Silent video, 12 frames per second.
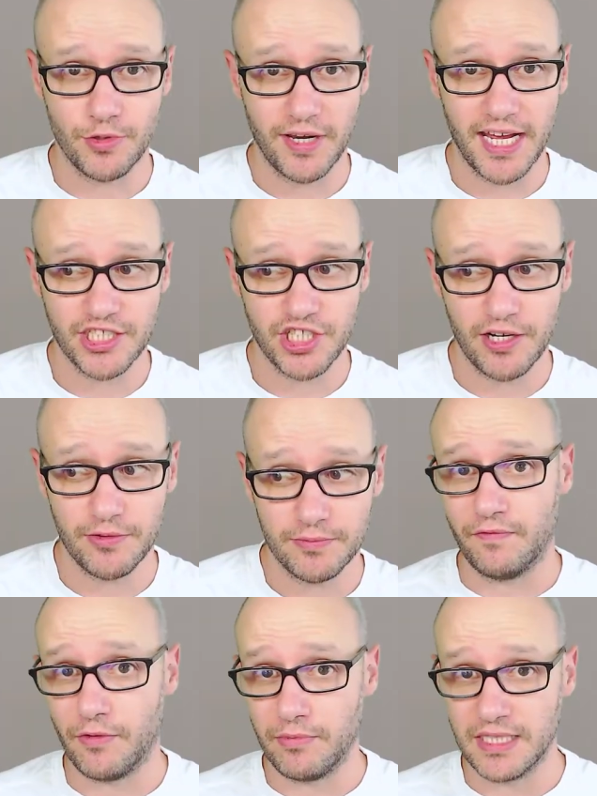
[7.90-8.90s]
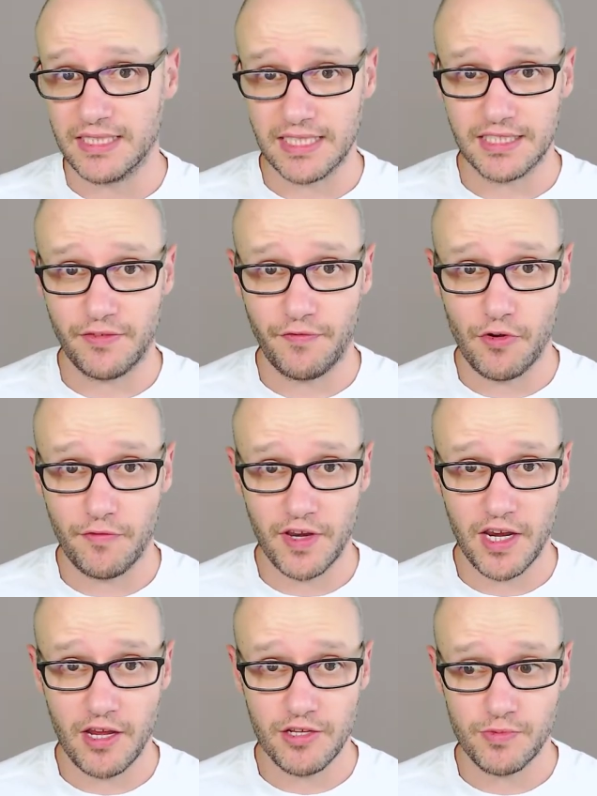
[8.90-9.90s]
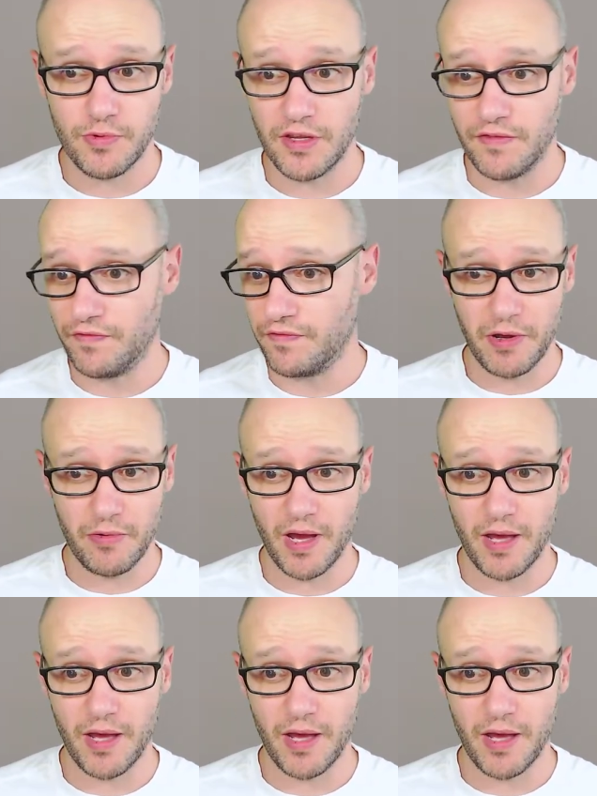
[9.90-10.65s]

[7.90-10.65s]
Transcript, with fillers: on our channel. From these 64 videos, we've built